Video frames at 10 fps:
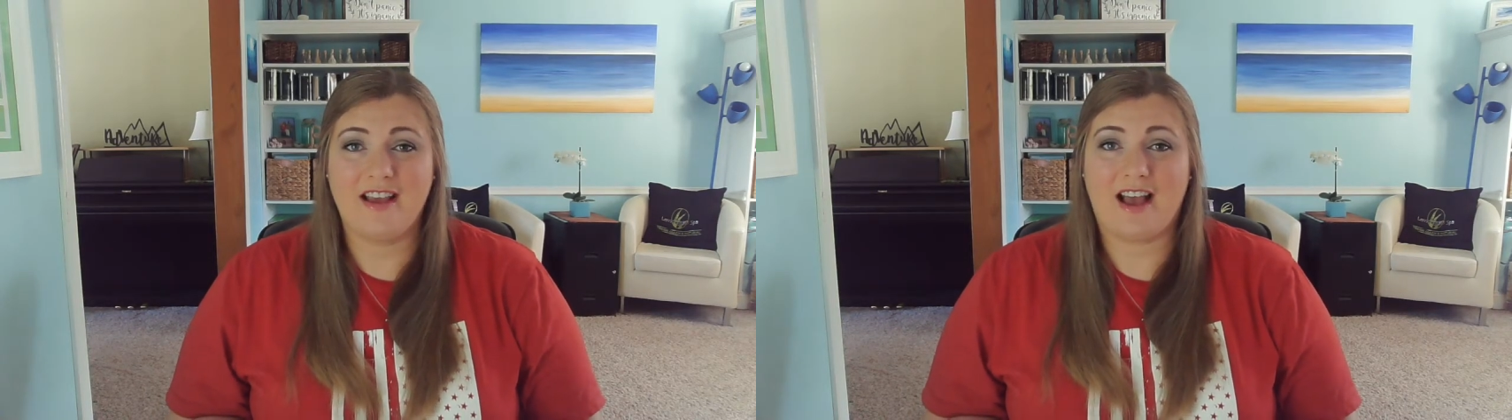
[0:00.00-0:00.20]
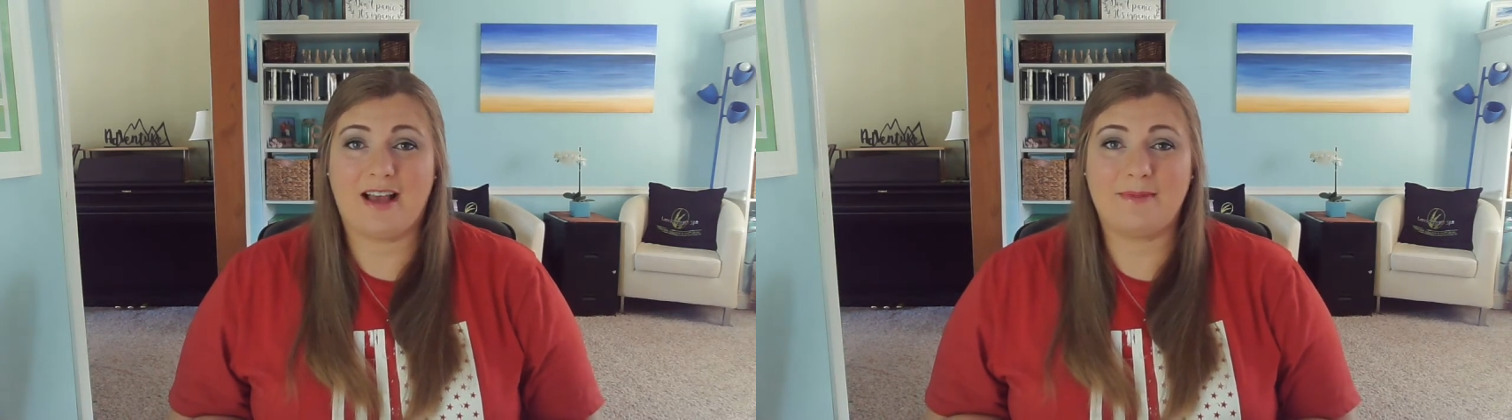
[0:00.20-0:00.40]

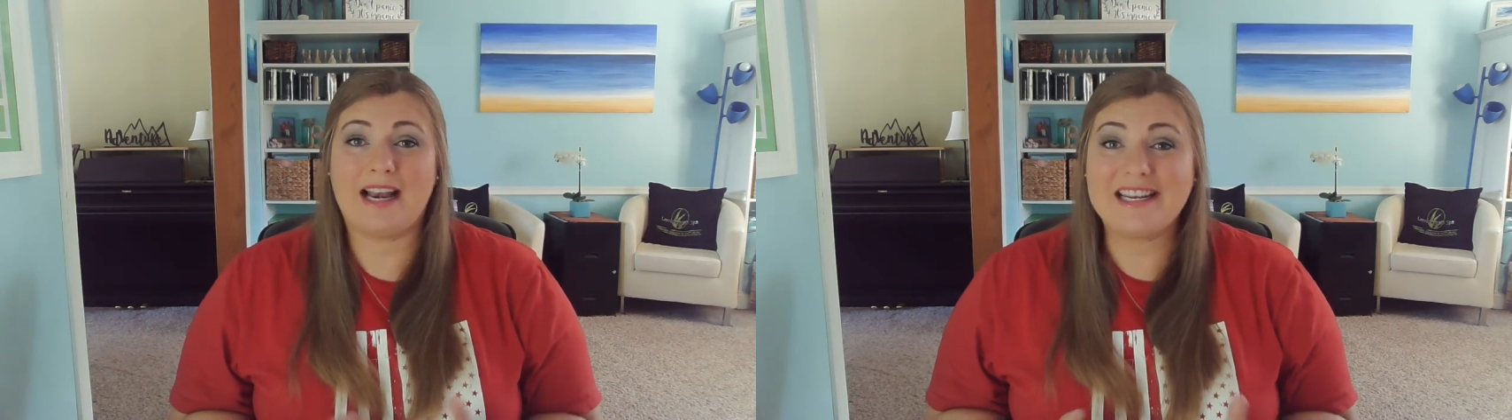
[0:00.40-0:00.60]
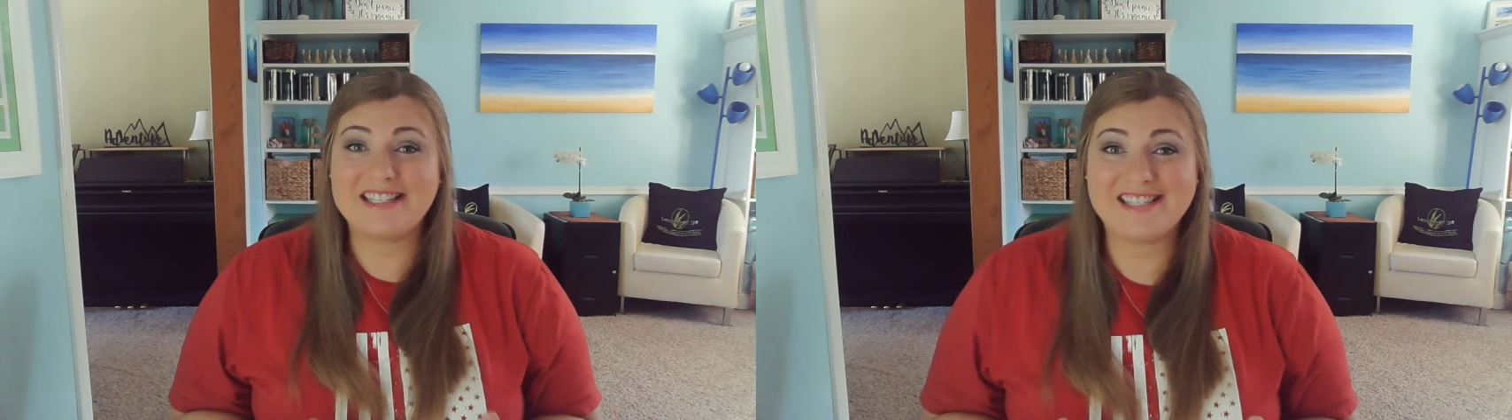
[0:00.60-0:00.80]

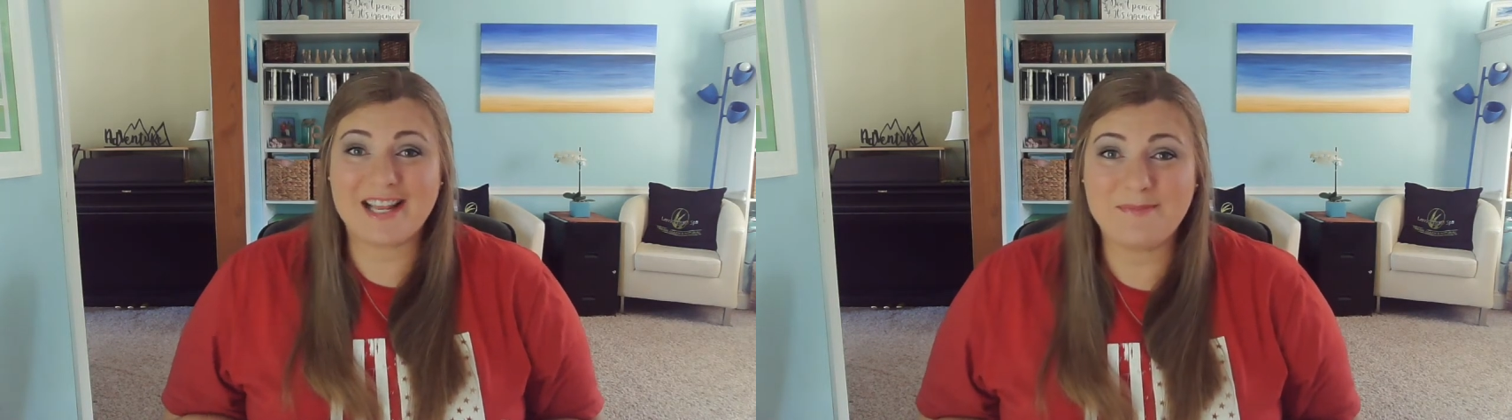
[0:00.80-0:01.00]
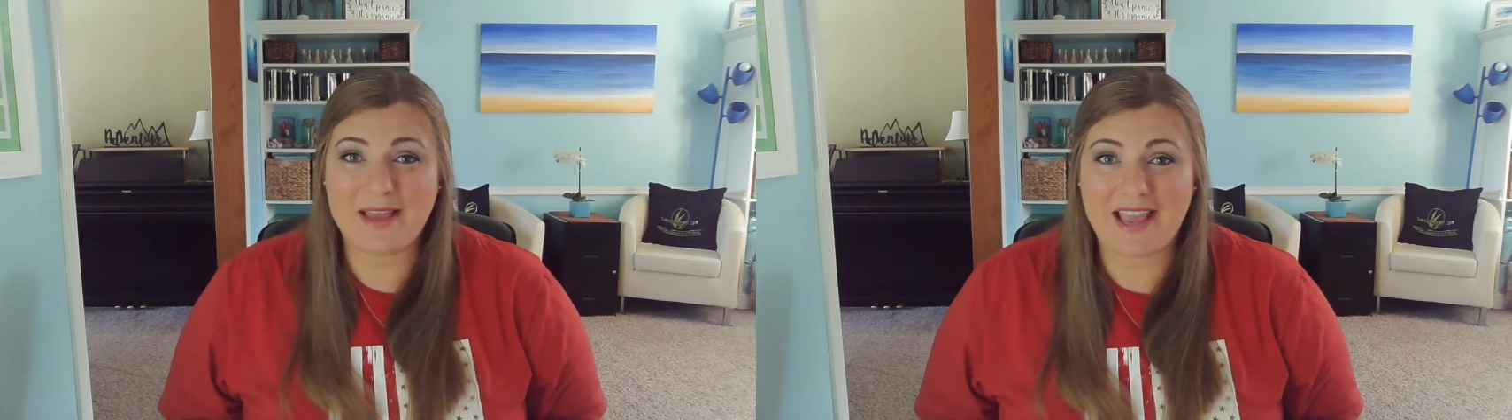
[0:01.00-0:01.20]
And I just
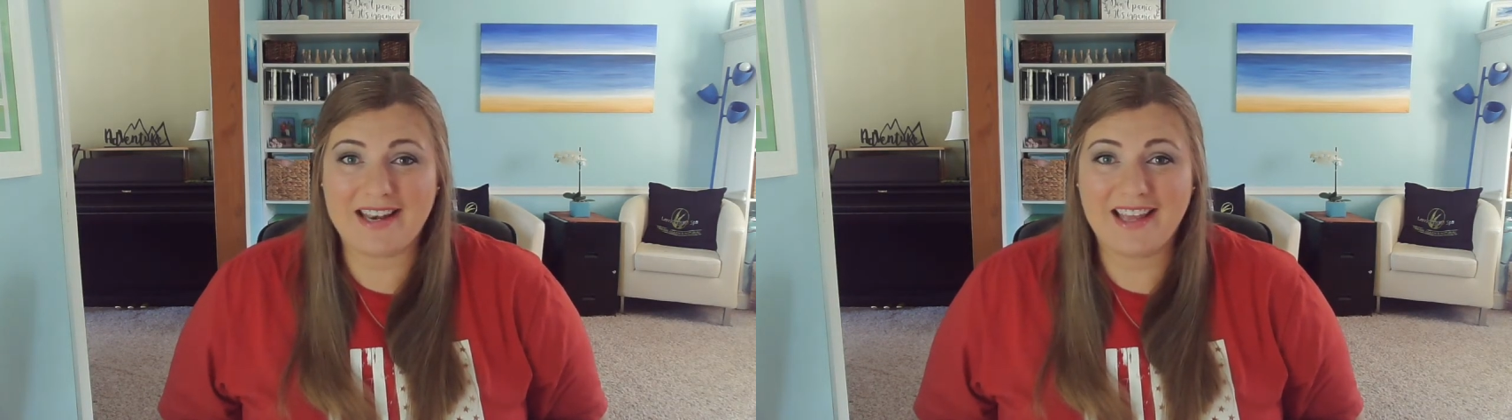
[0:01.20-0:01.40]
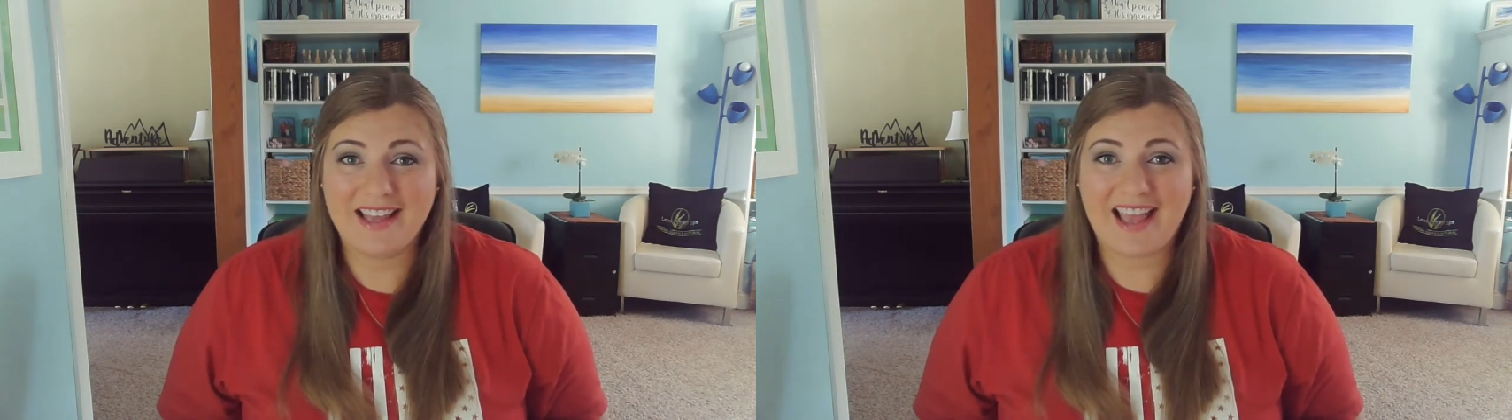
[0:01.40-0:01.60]
said
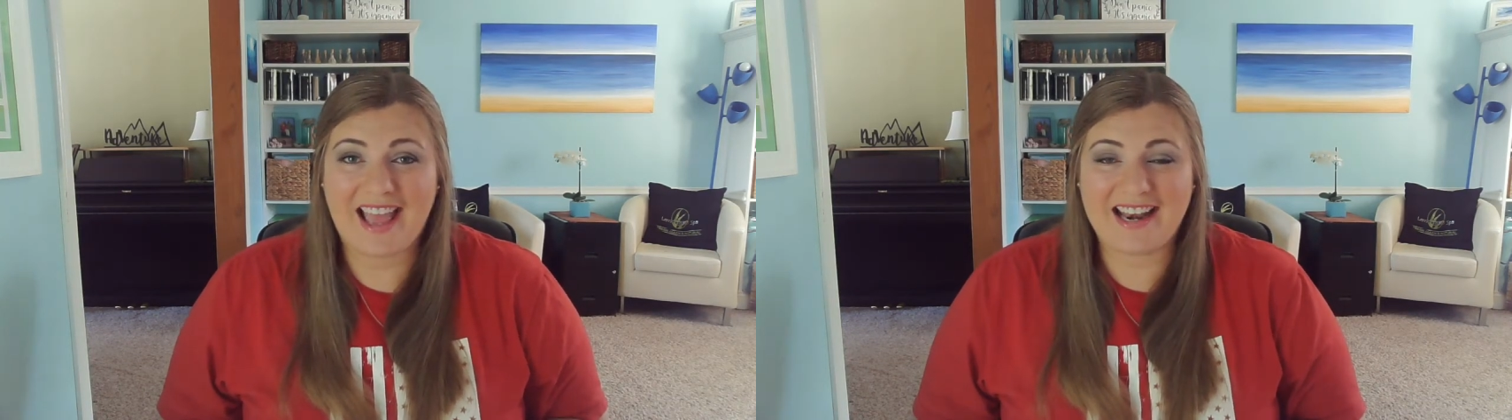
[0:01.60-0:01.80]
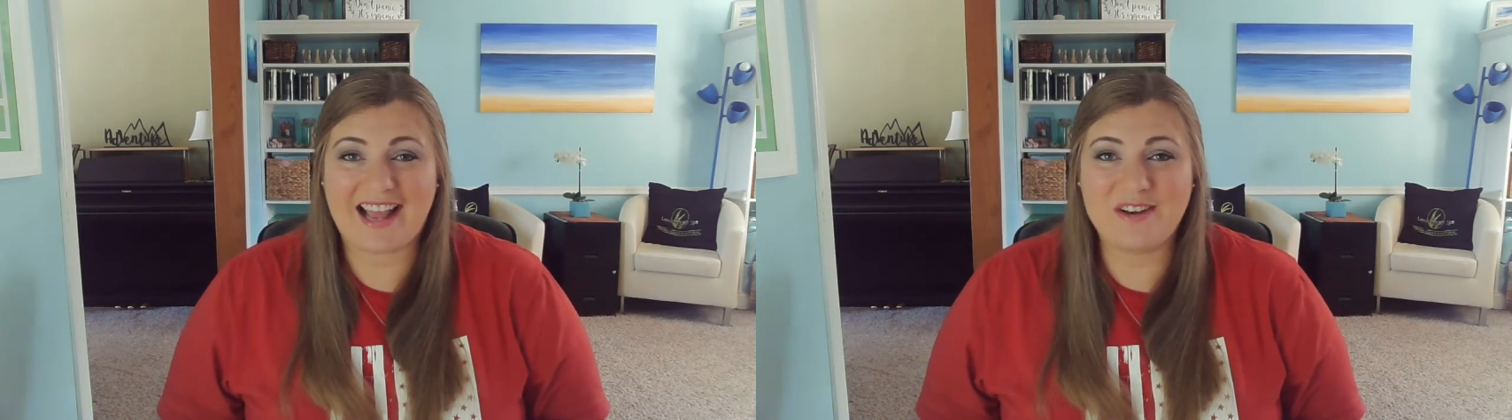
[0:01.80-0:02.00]
men, and I